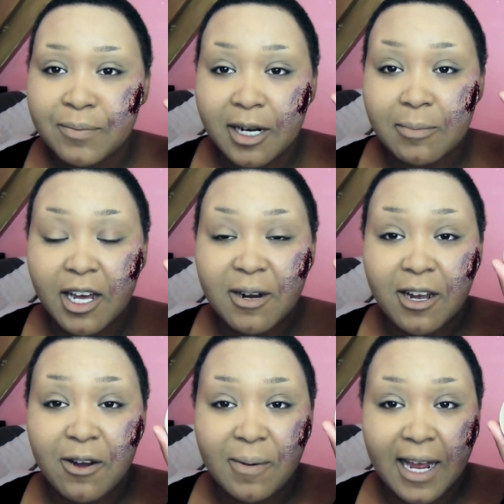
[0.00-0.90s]
But I'm going
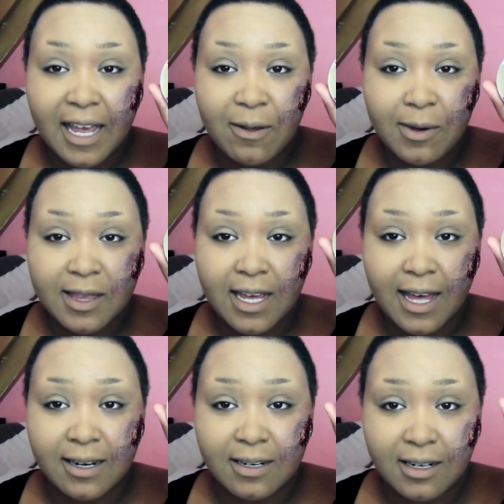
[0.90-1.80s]
to go back in with
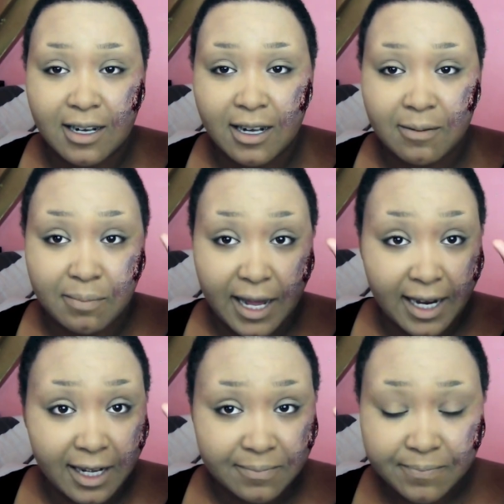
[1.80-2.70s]
that uh,
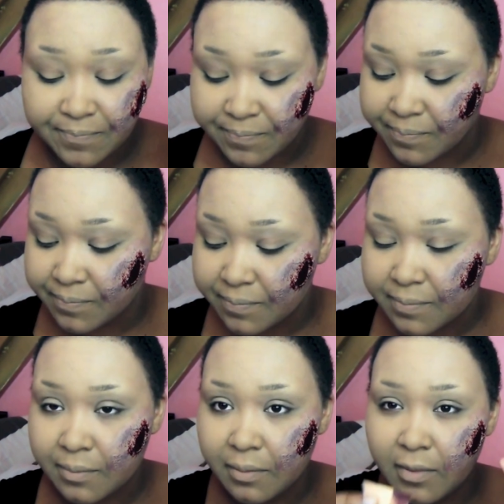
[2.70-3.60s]
palette
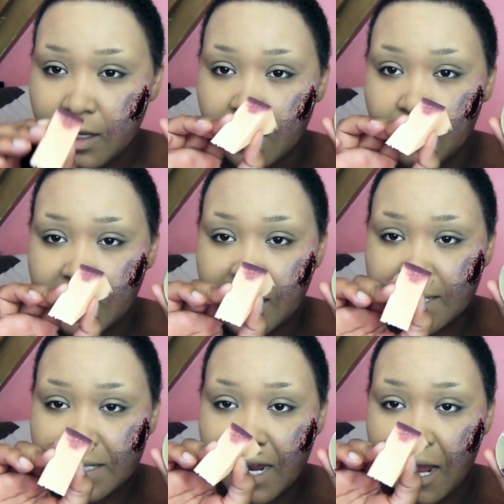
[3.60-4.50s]
and with
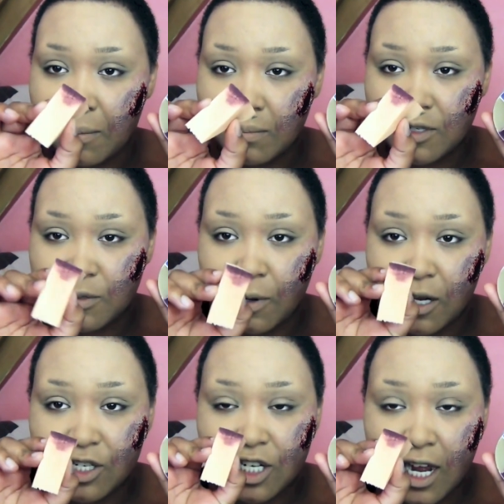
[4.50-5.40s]
that same
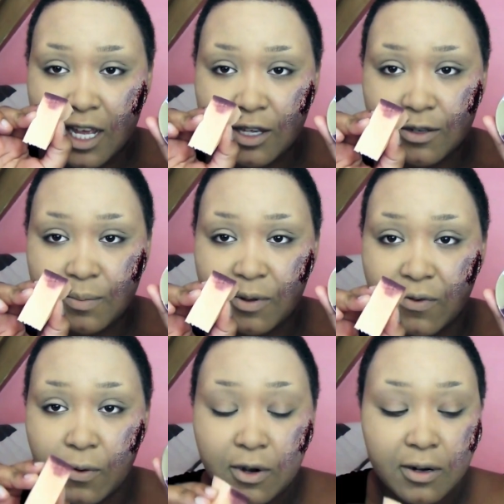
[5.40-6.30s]
sponge I used
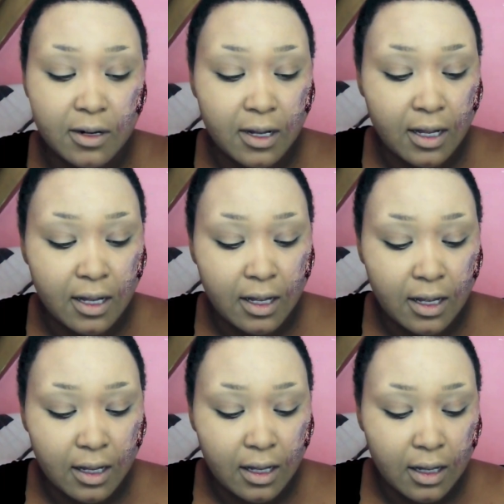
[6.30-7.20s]
before.
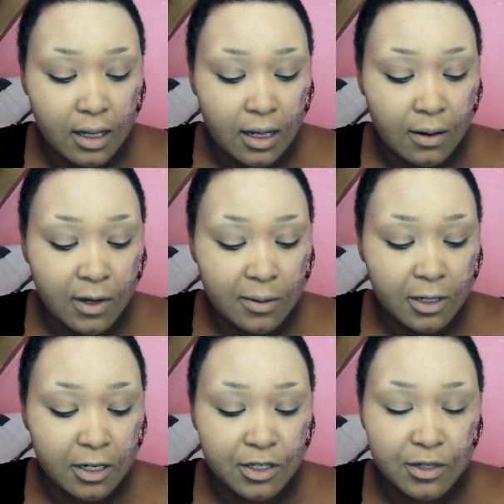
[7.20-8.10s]
And what
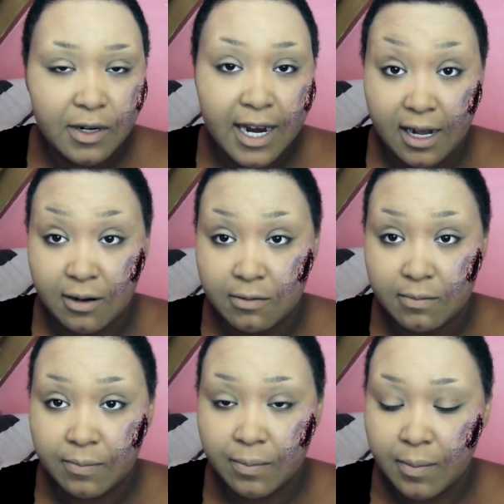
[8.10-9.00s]
I'm going to do now